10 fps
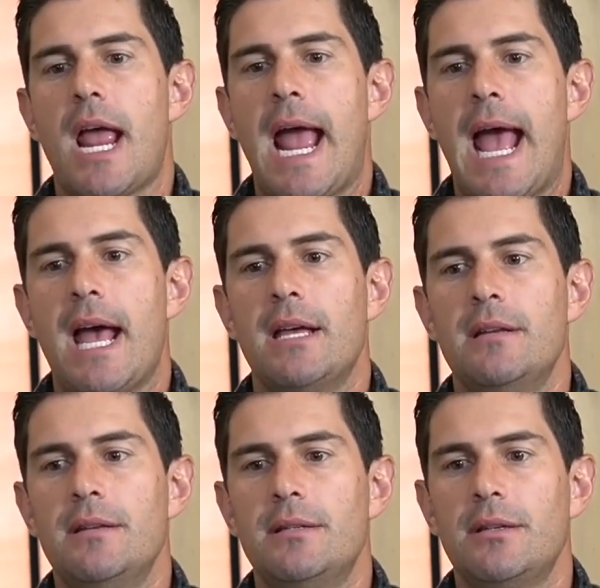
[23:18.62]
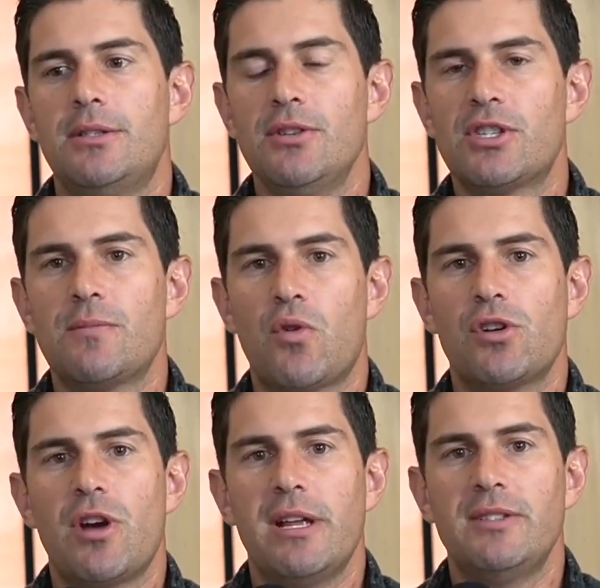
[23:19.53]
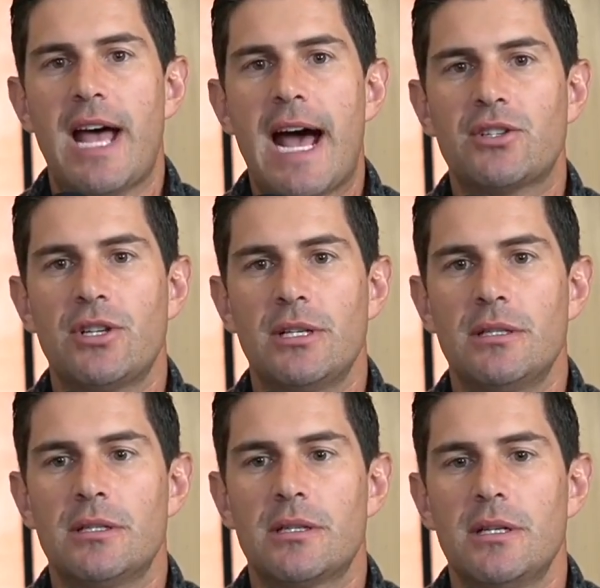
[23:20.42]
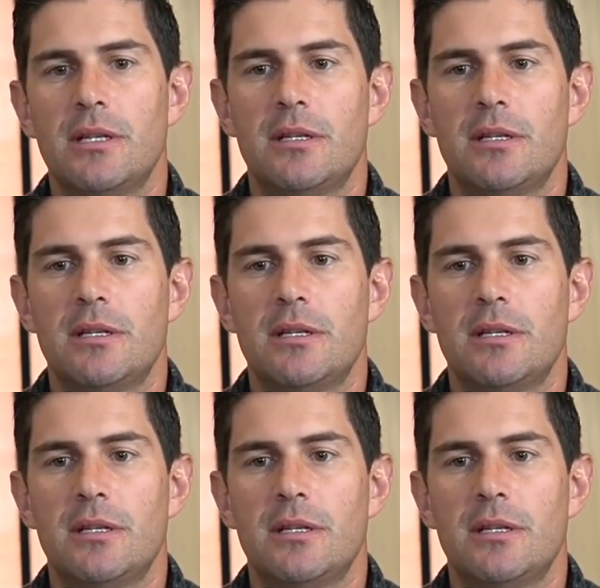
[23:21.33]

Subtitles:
and do some more transactions